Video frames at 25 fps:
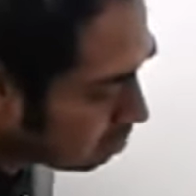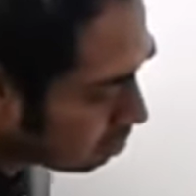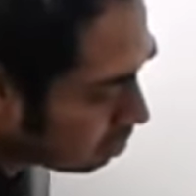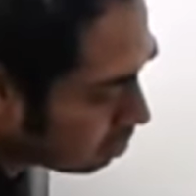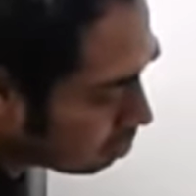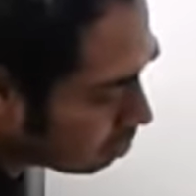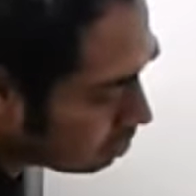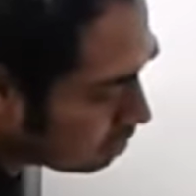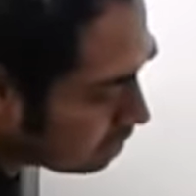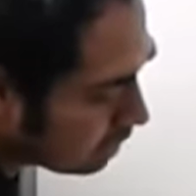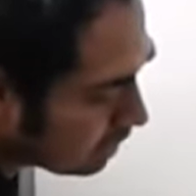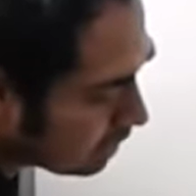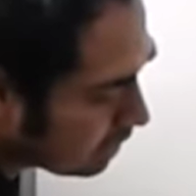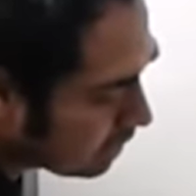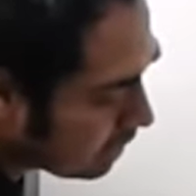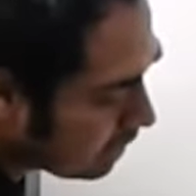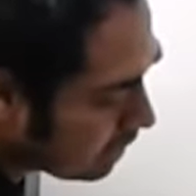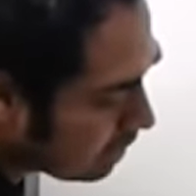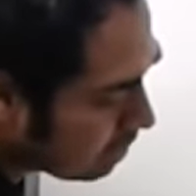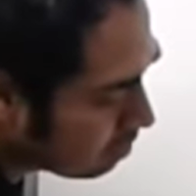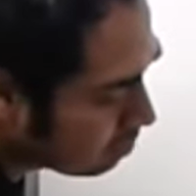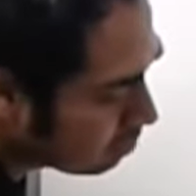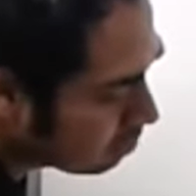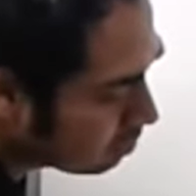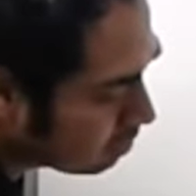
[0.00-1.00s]
we're gonna
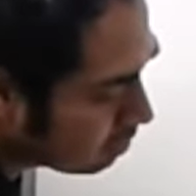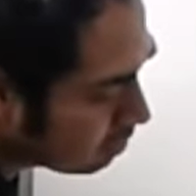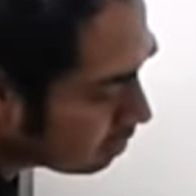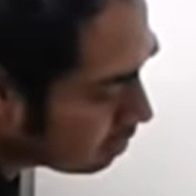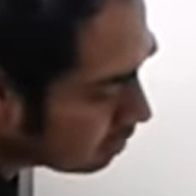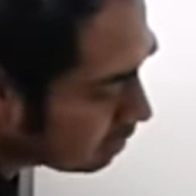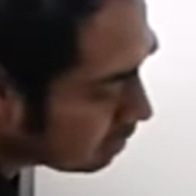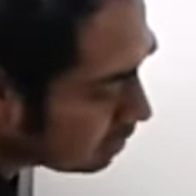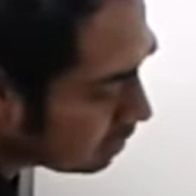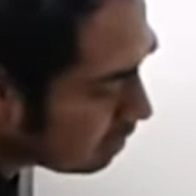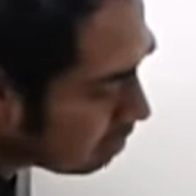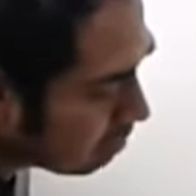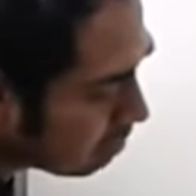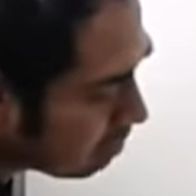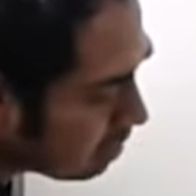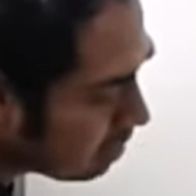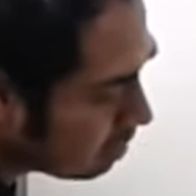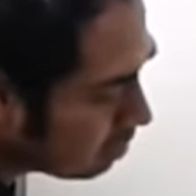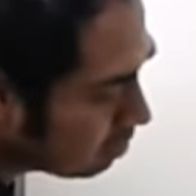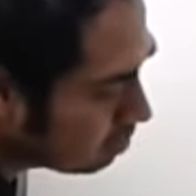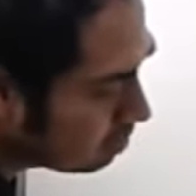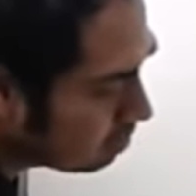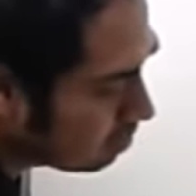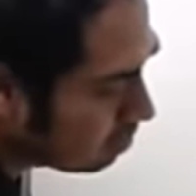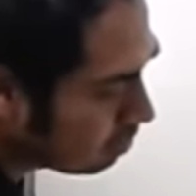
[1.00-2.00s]
count the
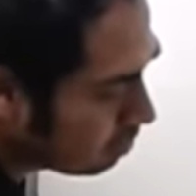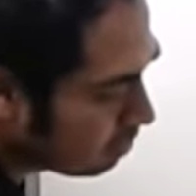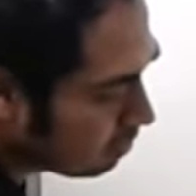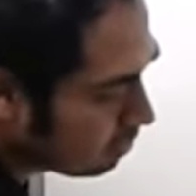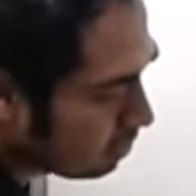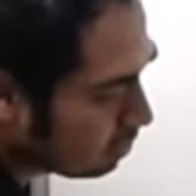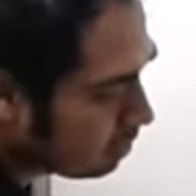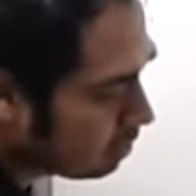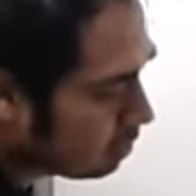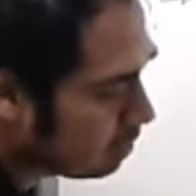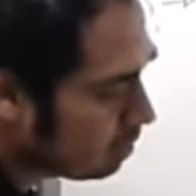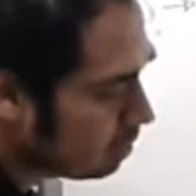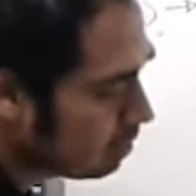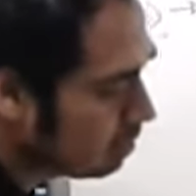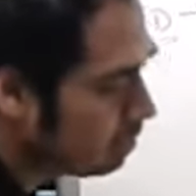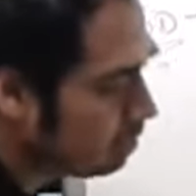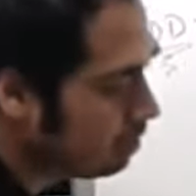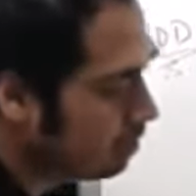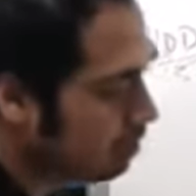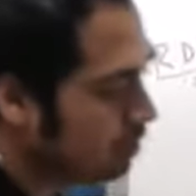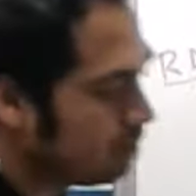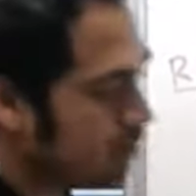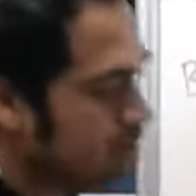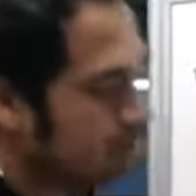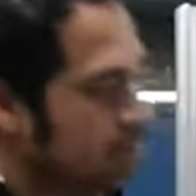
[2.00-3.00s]
amount of
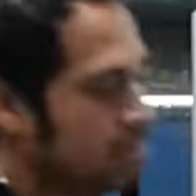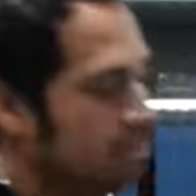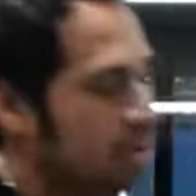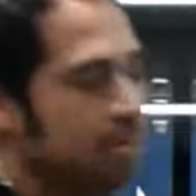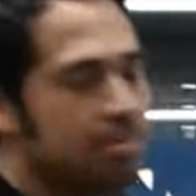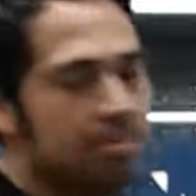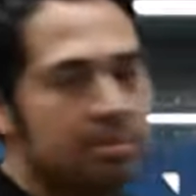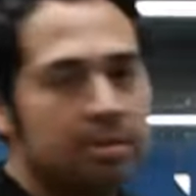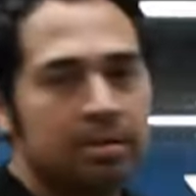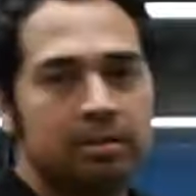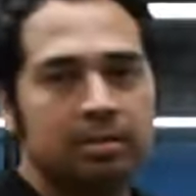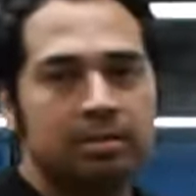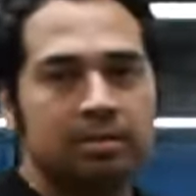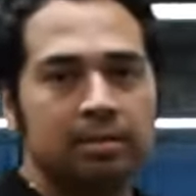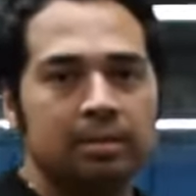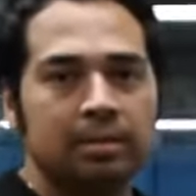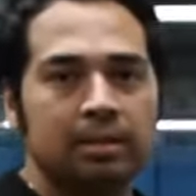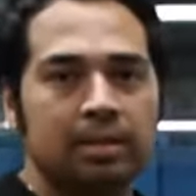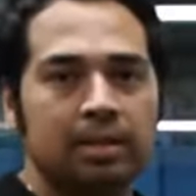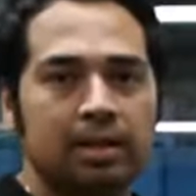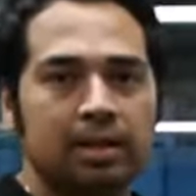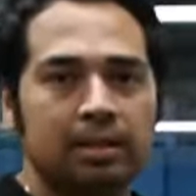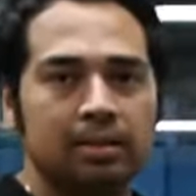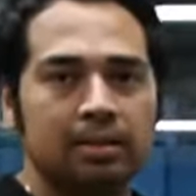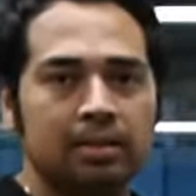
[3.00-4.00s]
members
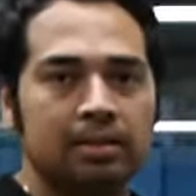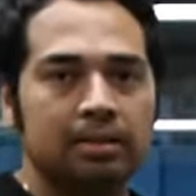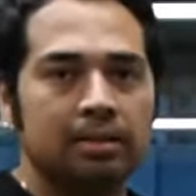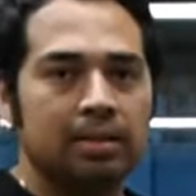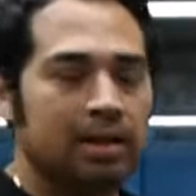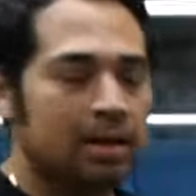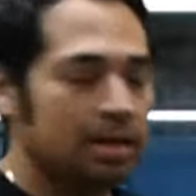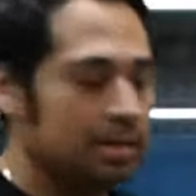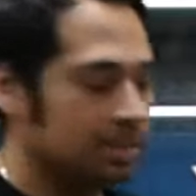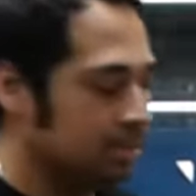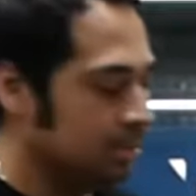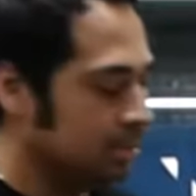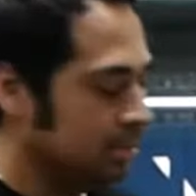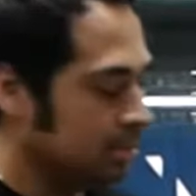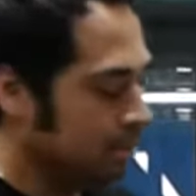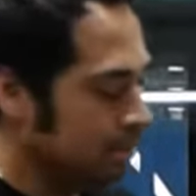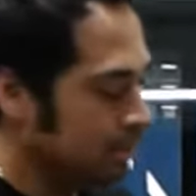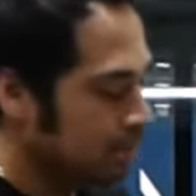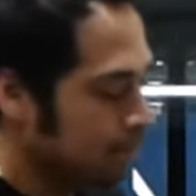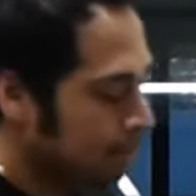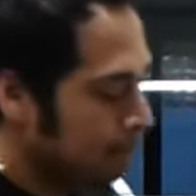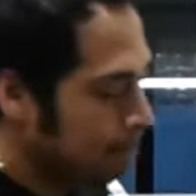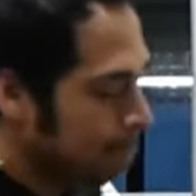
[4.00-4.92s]
in that data set.